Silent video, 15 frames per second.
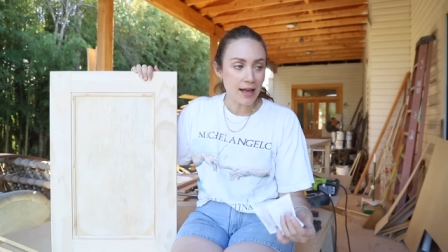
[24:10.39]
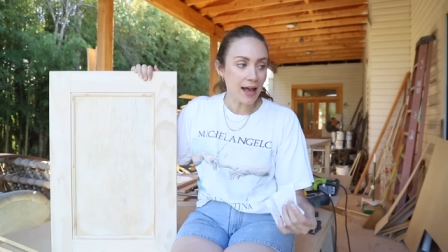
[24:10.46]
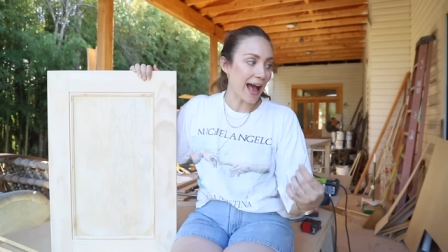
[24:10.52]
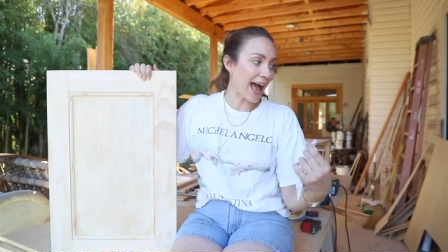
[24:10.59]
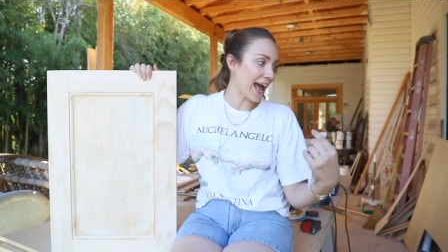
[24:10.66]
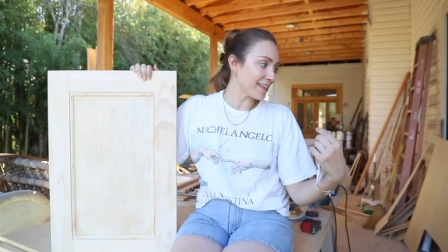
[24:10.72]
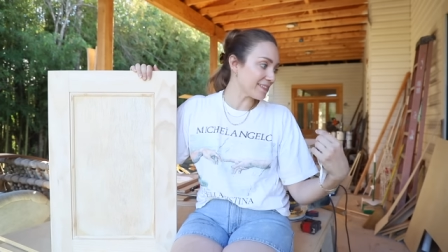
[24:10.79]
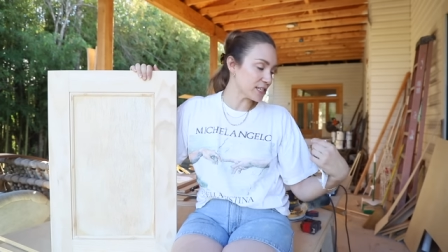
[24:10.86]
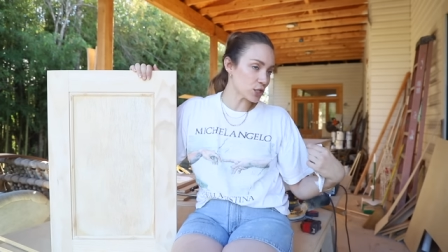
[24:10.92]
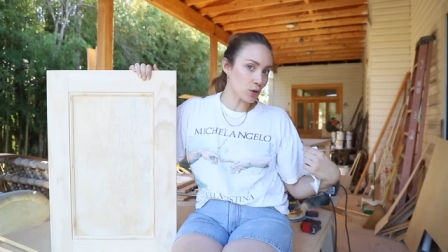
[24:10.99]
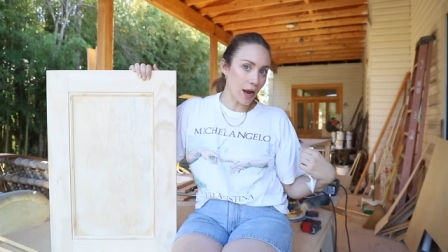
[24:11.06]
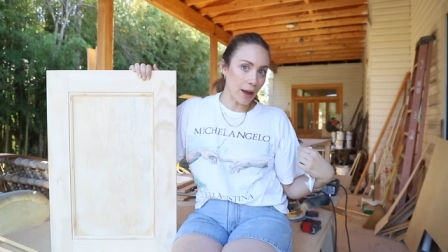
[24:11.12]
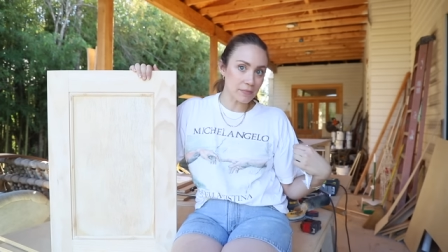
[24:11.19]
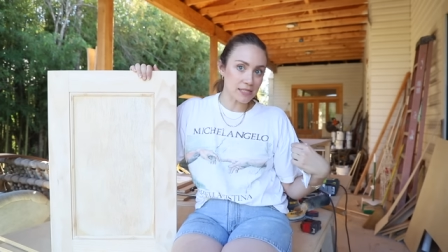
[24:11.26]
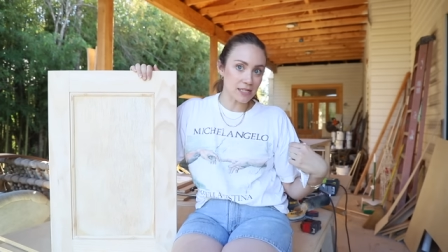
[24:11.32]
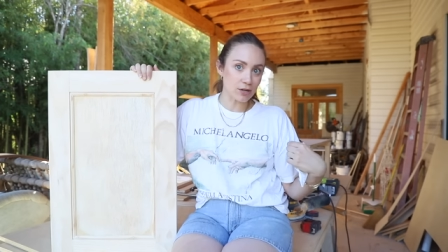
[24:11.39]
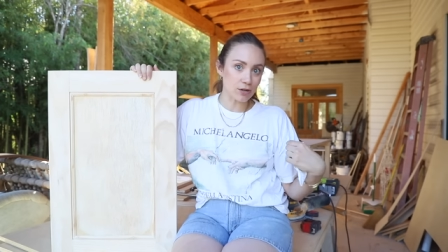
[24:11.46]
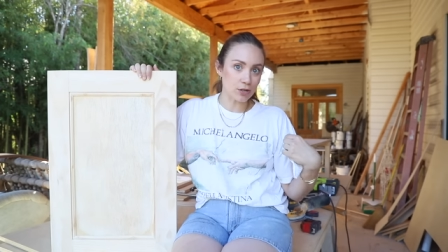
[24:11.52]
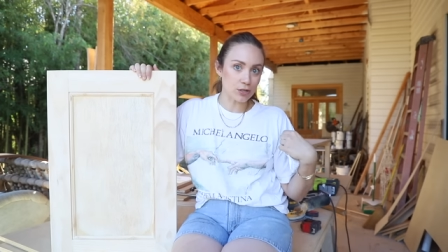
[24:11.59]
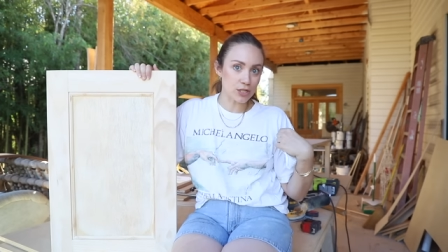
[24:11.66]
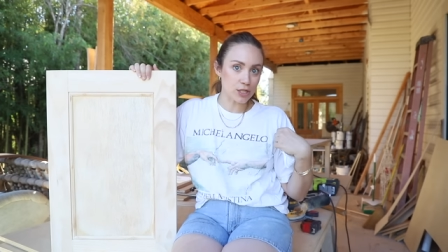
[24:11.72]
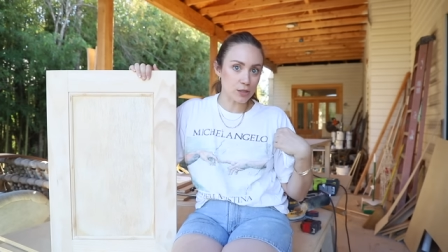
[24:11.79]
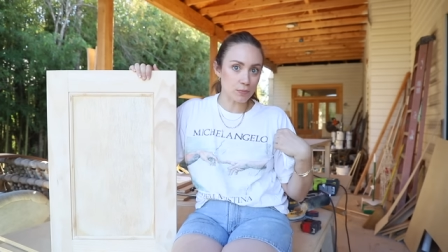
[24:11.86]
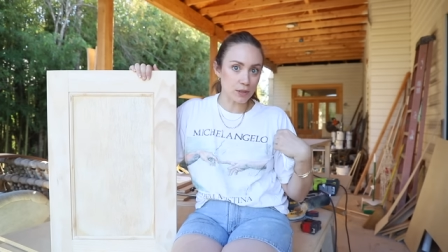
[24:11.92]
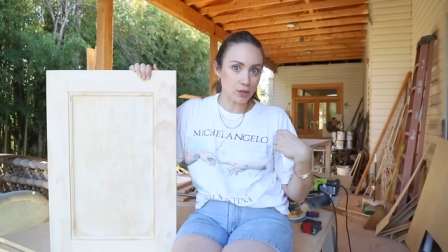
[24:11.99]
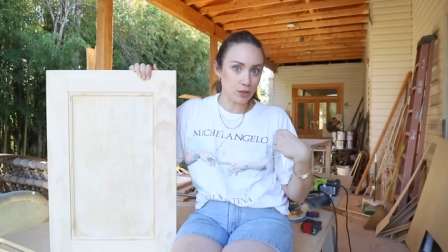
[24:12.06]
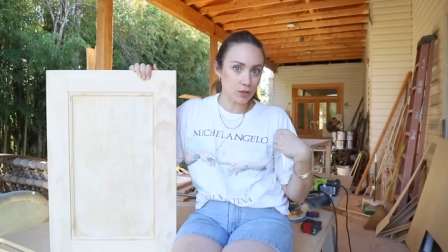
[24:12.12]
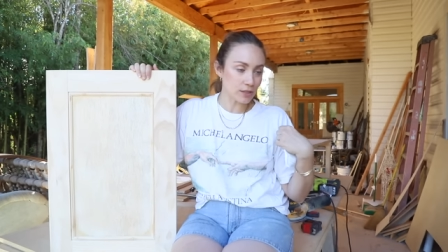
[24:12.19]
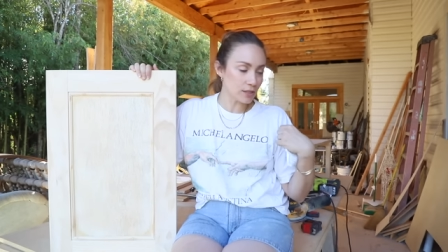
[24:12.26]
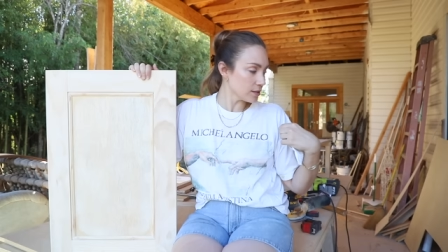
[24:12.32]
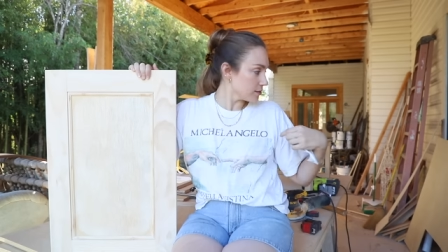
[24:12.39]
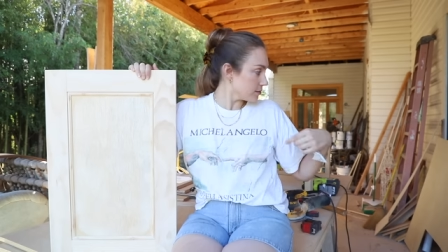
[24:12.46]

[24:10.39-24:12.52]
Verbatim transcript: I had these scrap materials to build